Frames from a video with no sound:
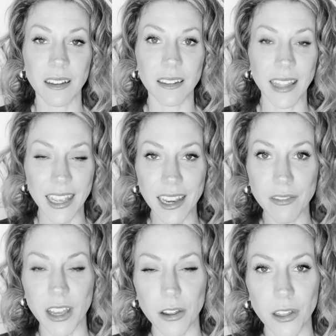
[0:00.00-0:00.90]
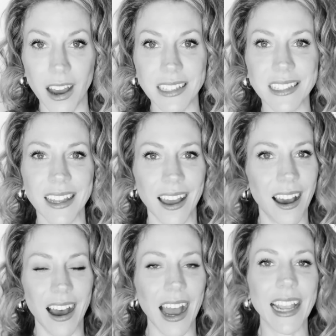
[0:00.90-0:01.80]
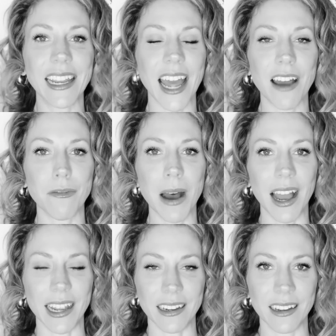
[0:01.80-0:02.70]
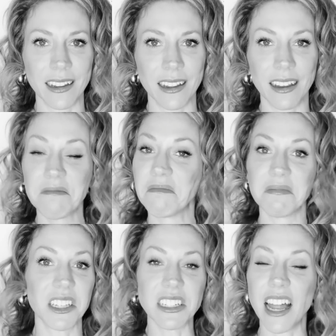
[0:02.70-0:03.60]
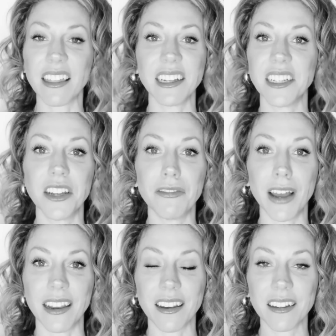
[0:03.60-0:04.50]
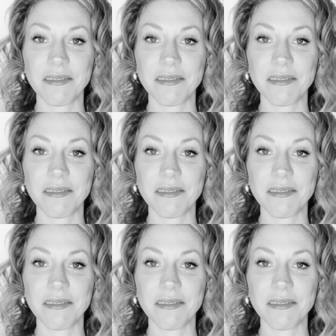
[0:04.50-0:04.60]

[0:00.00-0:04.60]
They can have their thoughts. I can have mine. There's nothing to defend.